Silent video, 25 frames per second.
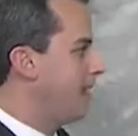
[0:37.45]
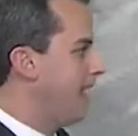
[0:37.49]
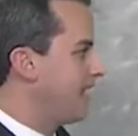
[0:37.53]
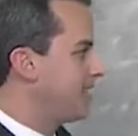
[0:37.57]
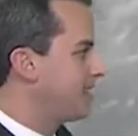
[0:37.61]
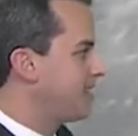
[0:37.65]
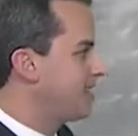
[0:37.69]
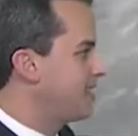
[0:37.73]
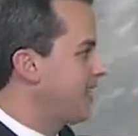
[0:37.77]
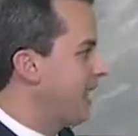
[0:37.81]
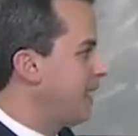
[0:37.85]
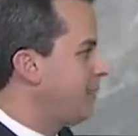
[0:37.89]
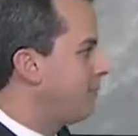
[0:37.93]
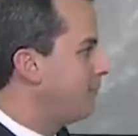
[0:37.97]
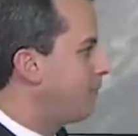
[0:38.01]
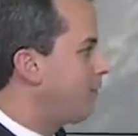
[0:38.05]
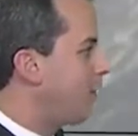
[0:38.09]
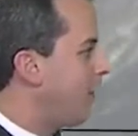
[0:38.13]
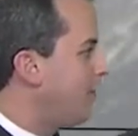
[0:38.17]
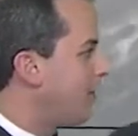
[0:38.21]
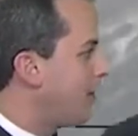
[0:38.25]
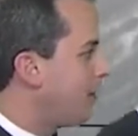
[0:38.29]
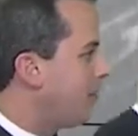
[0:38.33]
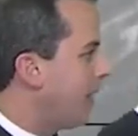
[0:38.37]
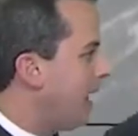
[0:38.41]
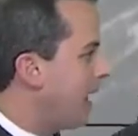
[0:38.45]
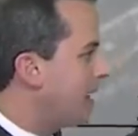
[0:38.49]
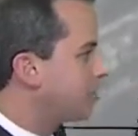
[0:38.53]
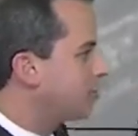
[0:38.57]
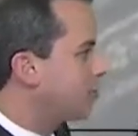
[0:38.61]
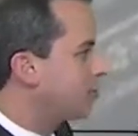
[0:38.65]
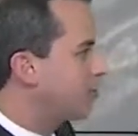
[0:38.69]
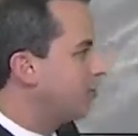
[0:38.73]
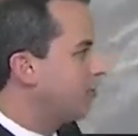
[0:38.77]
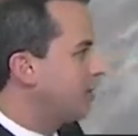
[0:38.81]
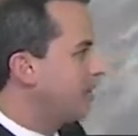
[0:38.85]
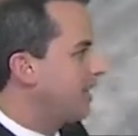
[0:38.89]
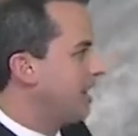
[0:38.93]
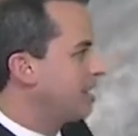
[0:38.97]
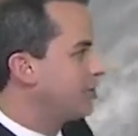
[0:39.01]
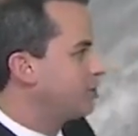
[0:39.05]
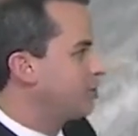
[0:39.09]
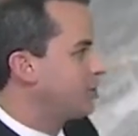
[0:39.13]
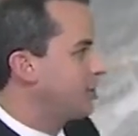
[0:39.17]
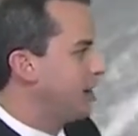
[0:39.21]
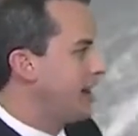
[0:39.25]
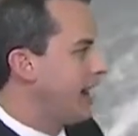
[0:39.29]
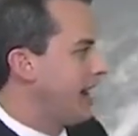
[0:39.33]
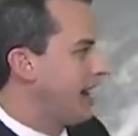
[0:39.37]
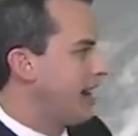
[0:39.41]
That same front that passed through
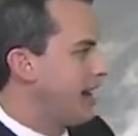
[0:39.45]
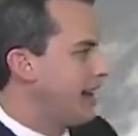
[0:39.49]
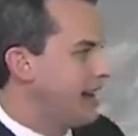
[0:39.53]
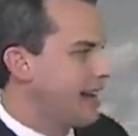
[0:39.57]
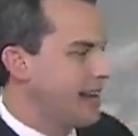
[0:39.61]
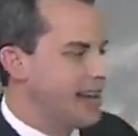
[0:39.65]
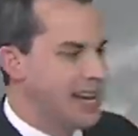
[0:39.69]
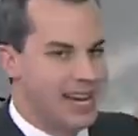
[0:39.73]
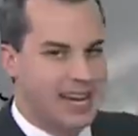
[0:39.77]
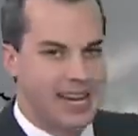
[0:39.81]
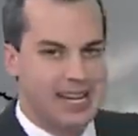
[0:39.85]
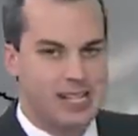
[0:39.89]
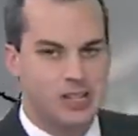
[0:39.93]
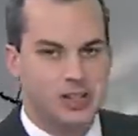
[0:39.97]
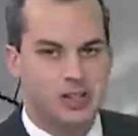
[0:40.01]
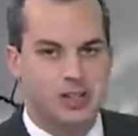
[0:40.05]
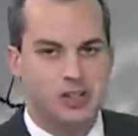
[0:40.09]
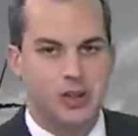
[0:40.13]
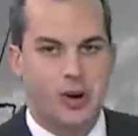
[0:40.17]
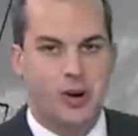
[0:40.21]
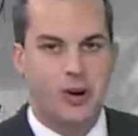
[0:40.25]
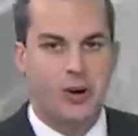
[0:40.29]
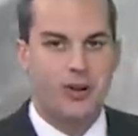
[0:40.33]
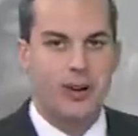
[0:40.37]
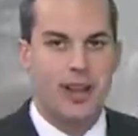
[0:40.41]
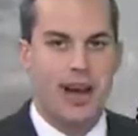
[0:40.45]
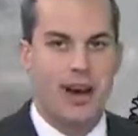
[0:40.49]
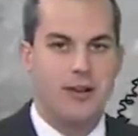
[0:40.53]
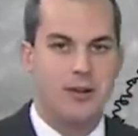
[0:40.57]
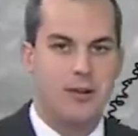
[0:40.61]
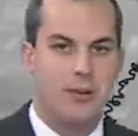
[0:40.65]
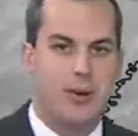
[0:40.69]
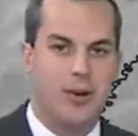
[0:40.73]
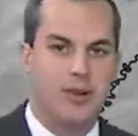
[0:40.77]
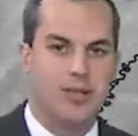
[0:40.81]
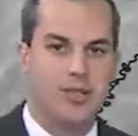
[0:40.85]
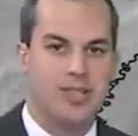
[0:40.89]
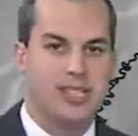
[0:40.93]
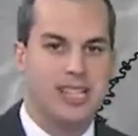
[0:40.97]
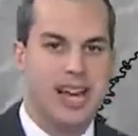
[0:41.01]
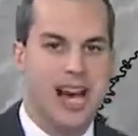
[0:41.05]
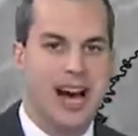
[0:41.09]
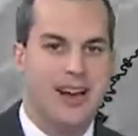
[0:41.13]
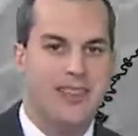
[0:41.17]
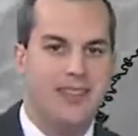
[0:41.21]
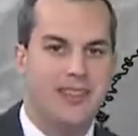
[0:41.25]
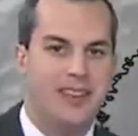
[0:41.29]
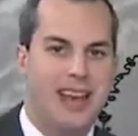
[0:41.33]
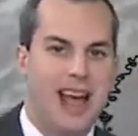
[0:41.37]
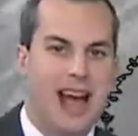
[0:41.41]
yesterday, it stalled down to our south.